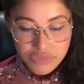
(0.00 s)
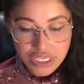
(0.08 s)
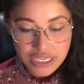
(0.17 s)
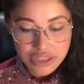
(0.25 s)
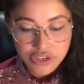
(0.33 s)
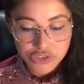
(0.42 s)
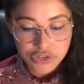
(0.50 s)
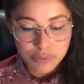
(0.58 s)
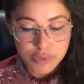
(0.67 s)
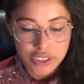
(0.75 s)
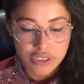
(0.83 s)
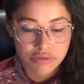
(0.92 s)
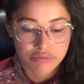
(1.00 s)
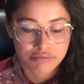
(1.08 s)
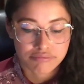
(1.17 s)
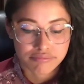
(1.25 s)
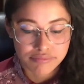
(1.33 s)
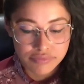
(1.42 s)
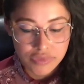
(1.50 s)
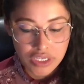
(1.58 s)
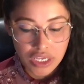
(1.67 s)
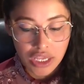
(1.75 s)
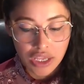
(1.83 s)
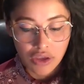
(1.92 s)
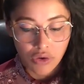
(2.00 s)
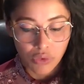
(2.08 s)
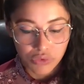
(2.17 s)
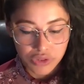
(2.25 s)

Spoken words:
in the description, all the